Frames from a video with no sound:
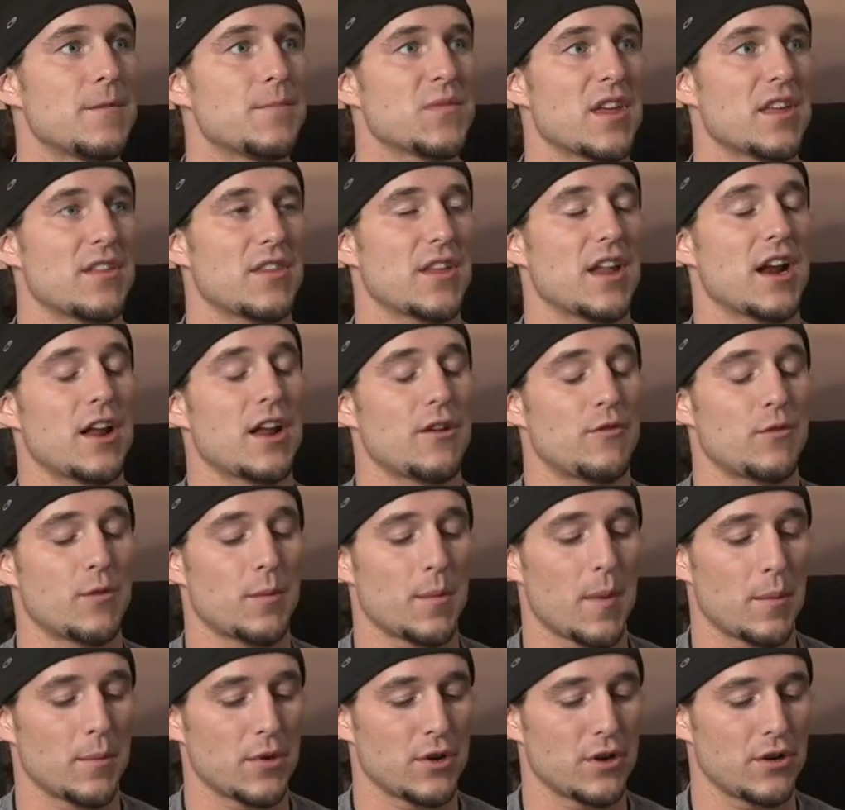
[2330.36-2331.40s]
And then I had
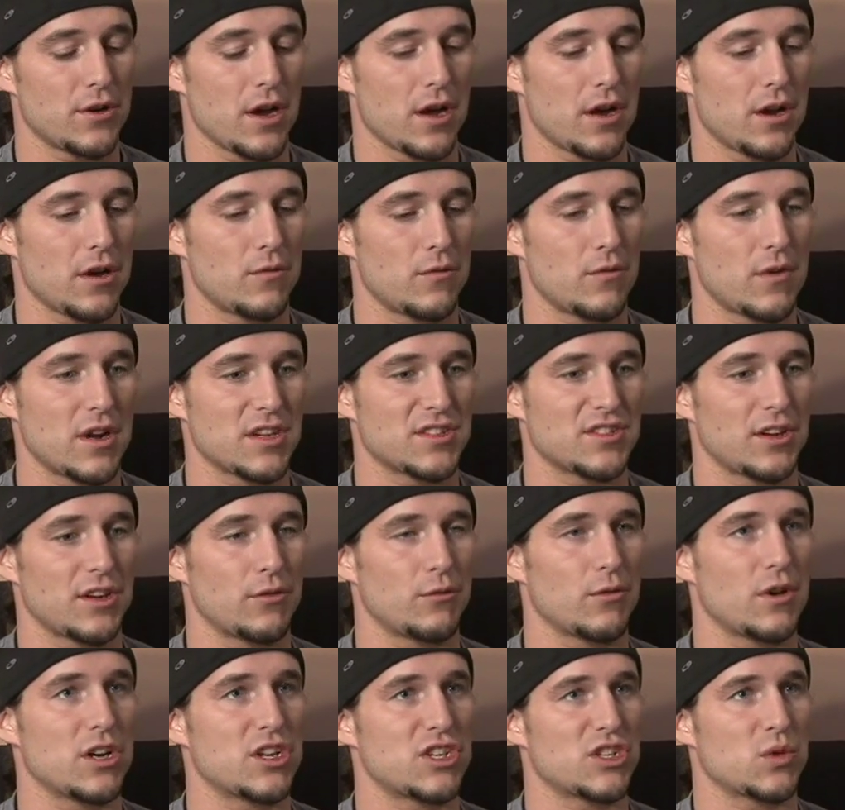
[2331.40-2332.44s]
remembered
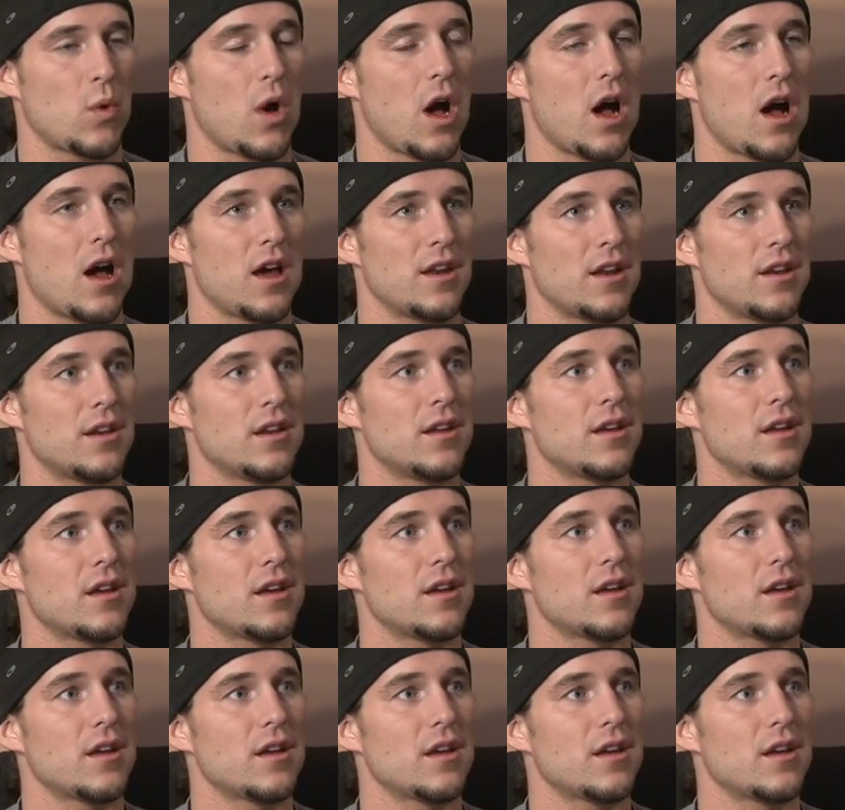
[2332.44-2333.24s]
wrestling Rich Swann.